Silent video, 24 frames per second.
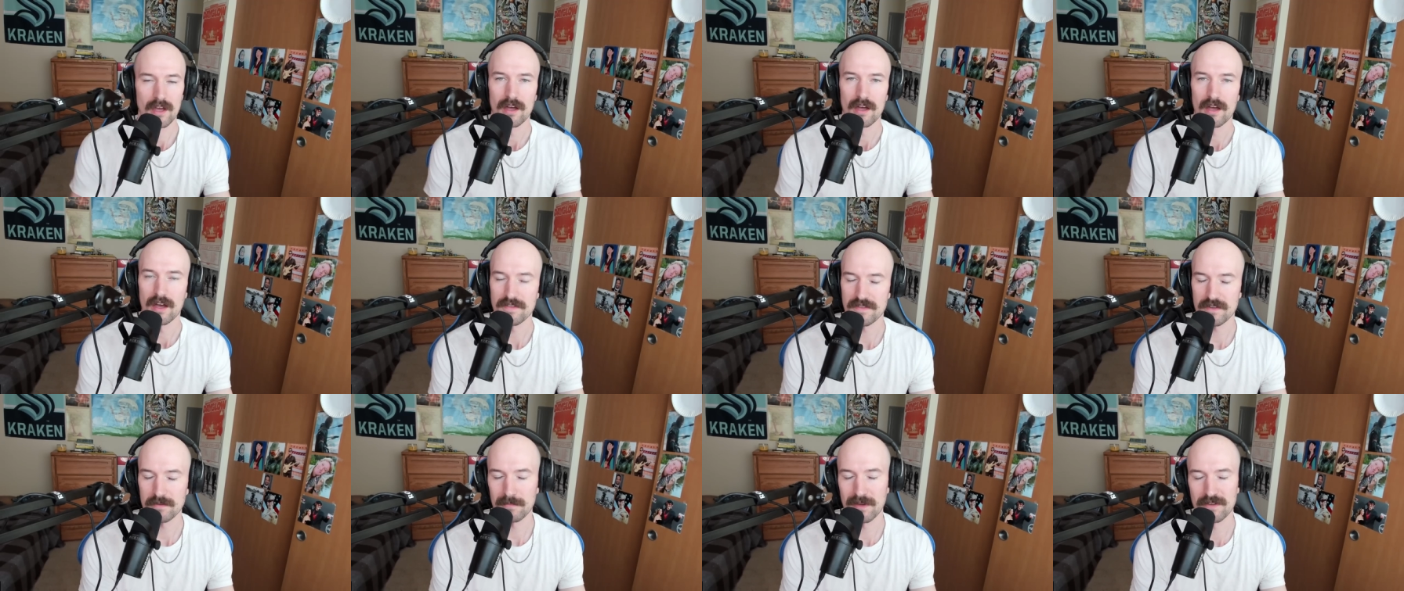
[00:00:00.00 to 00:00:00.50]
I
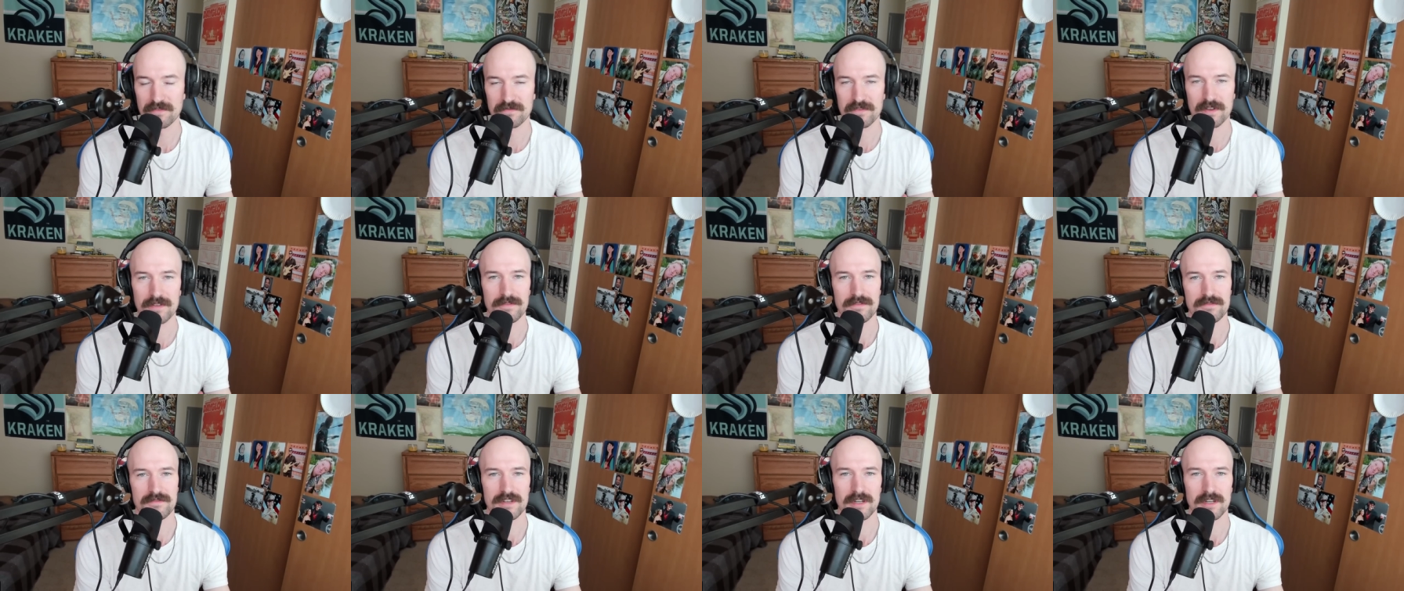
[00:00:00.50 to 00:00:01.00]
think my
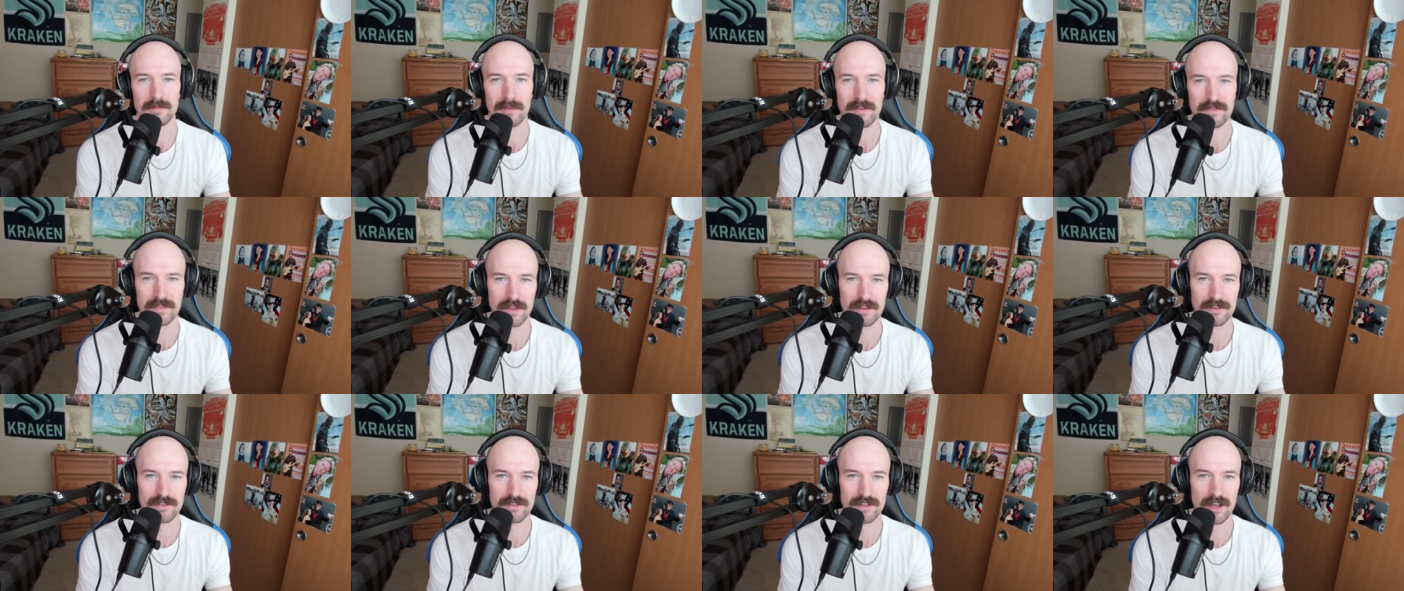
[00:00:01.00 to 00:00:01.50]
favorite thing about
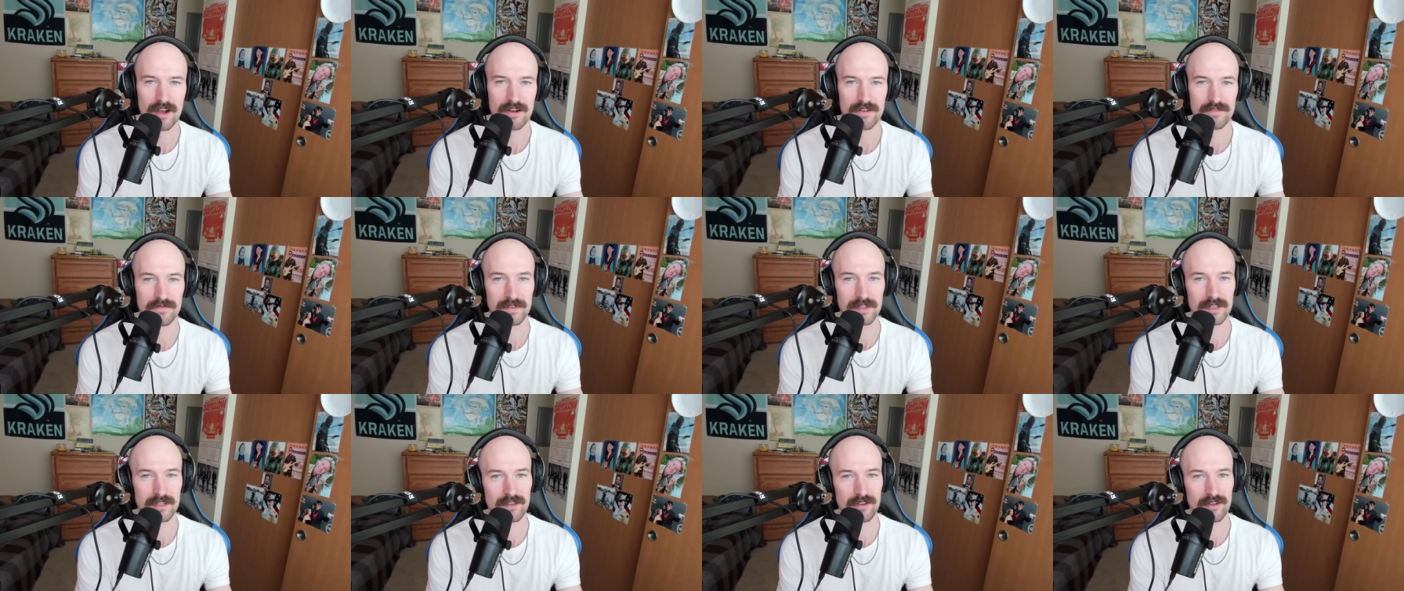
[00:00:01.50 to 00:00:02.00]
that entire
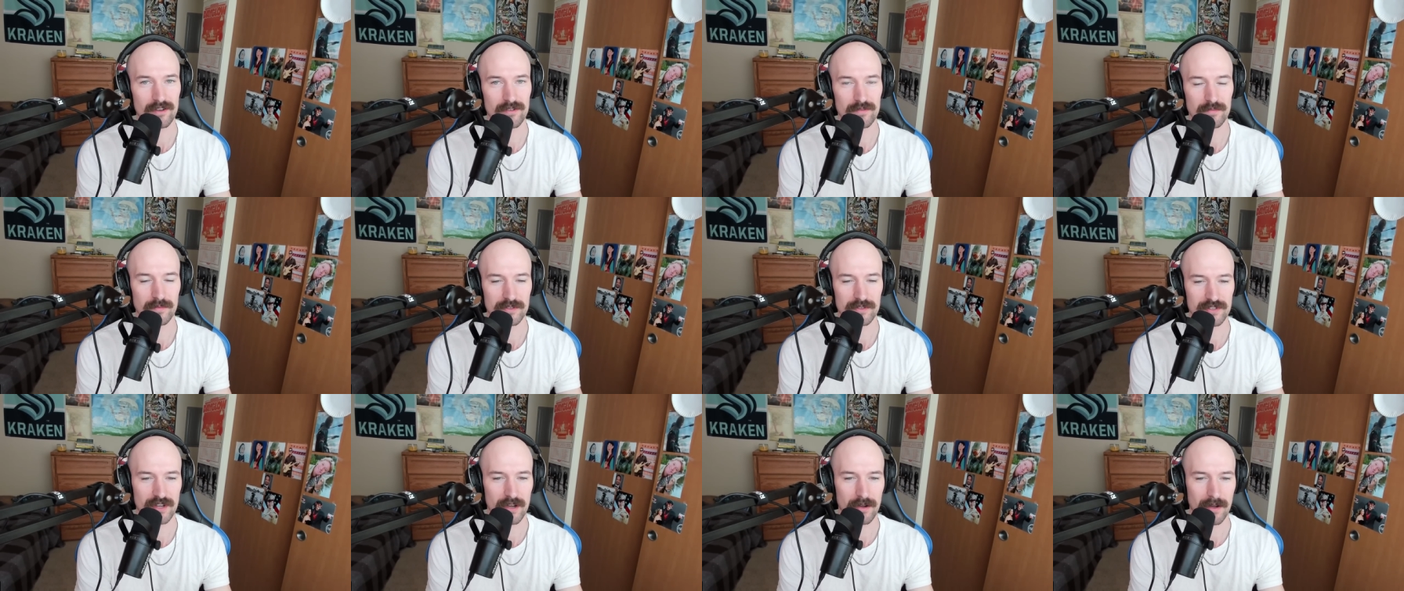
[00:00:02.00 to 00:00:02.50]
video
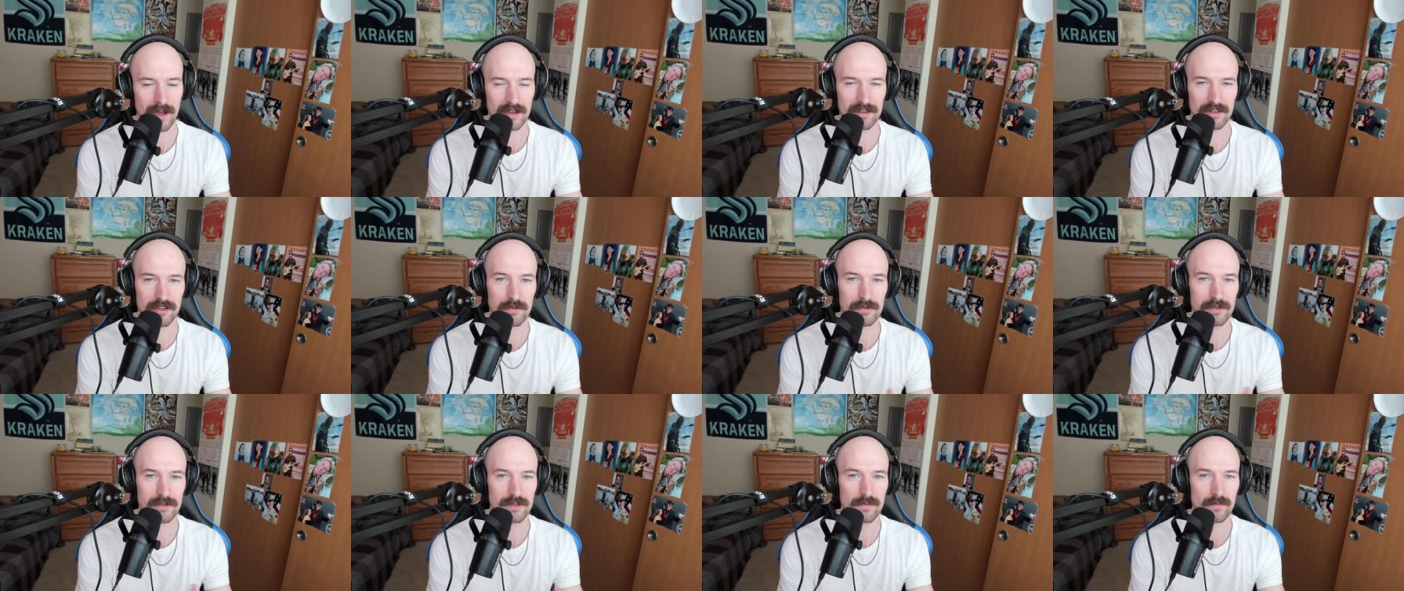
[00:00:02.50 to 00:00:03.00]
was how
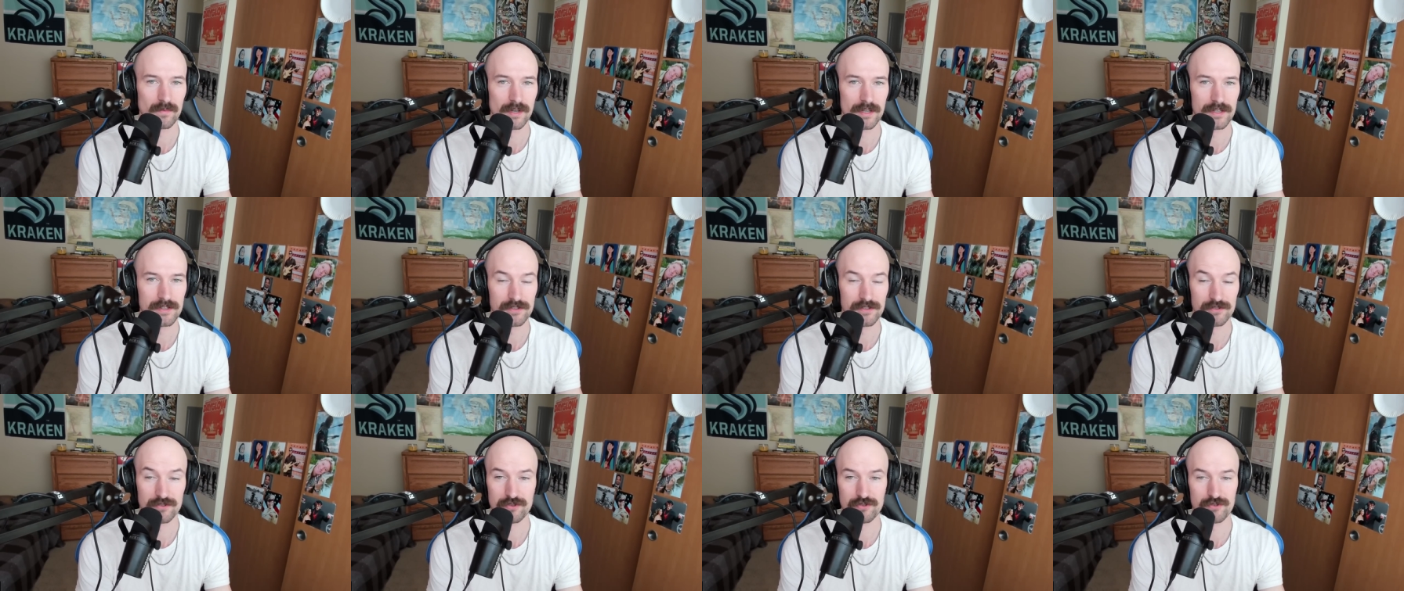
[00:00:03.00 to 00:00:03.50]
accurate it
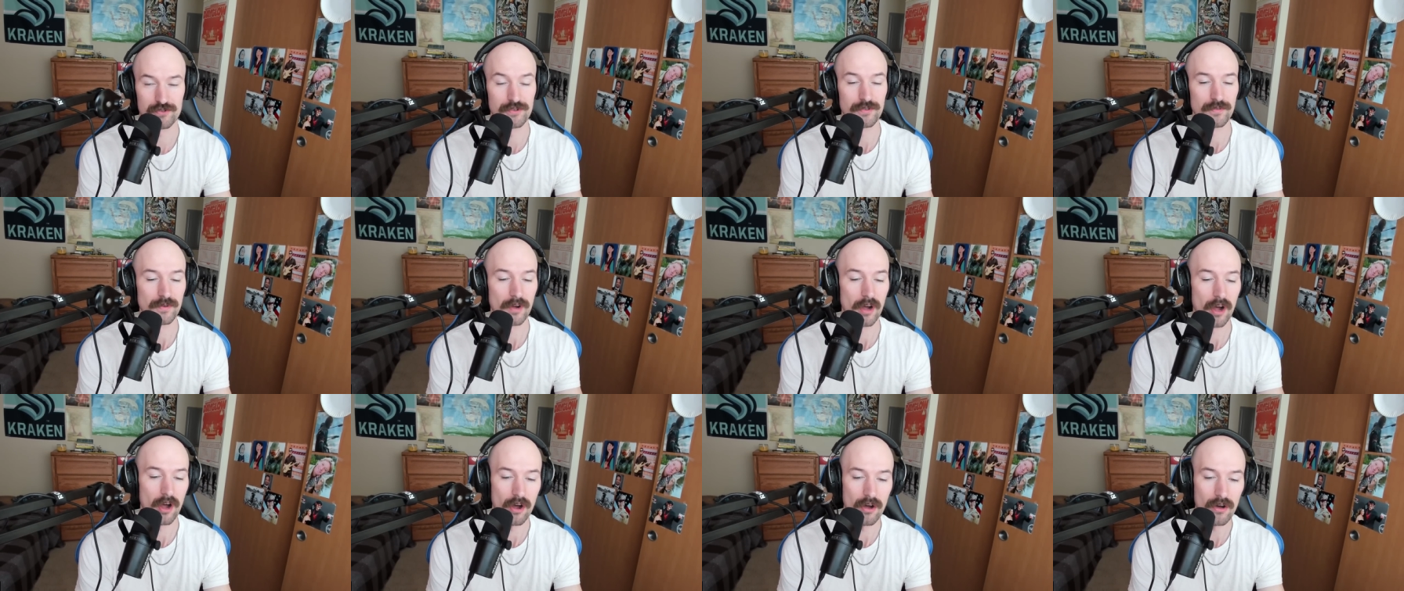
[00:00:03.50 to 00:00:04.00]
was. It's true.
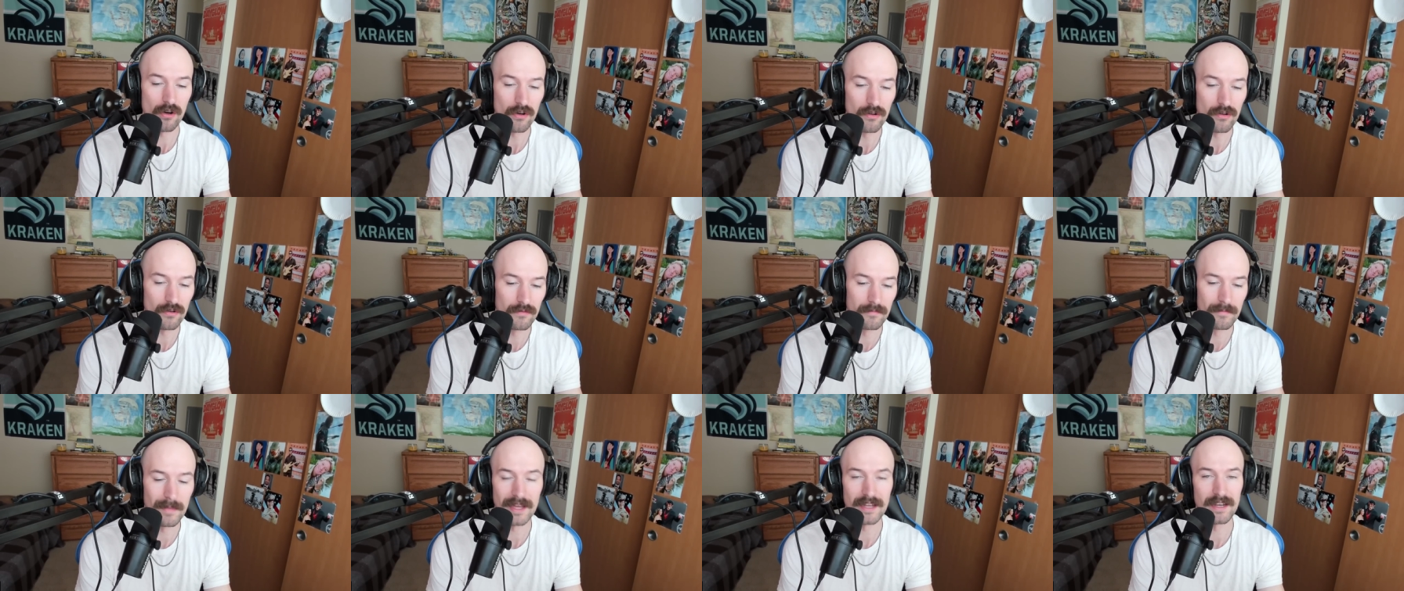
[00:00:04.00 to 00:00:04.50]

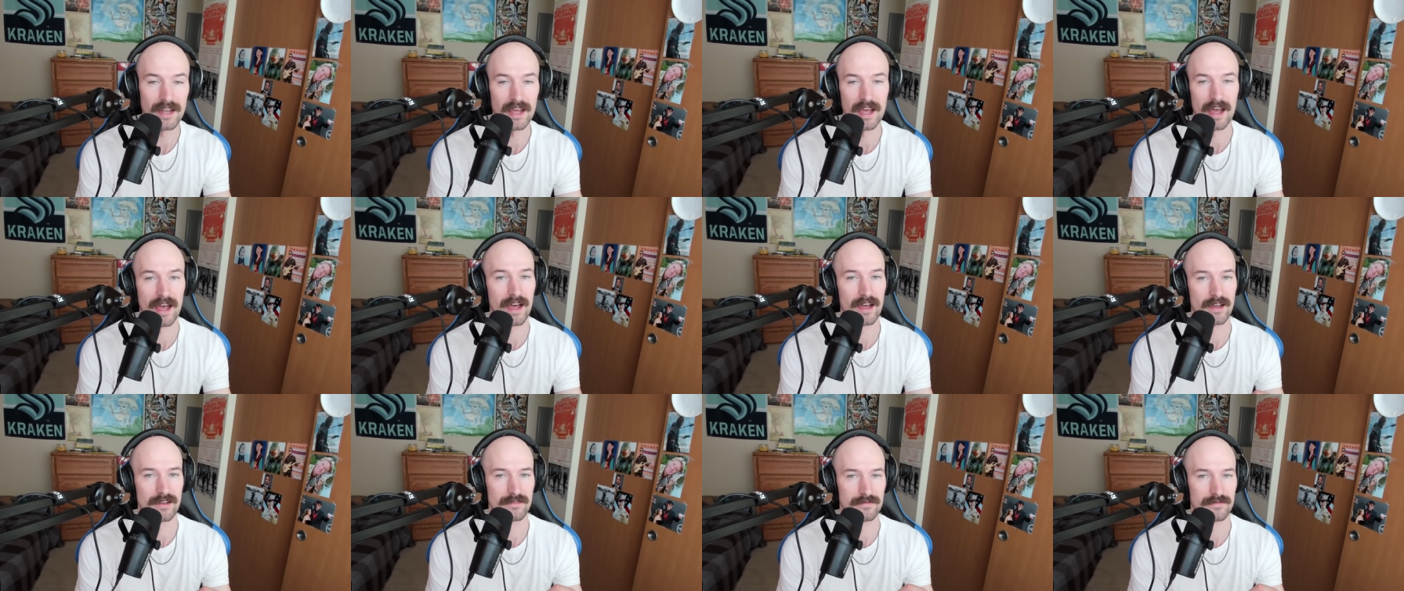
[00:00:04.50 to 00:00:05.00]
All men
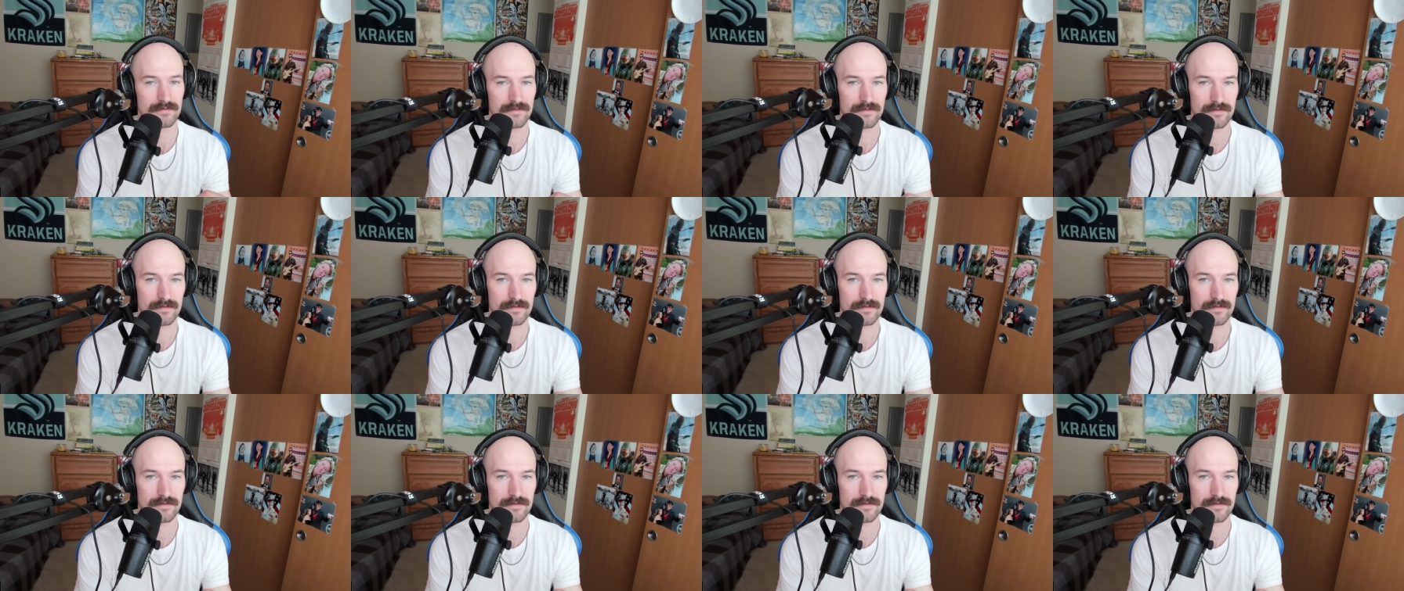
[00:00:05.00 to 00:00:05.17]
have.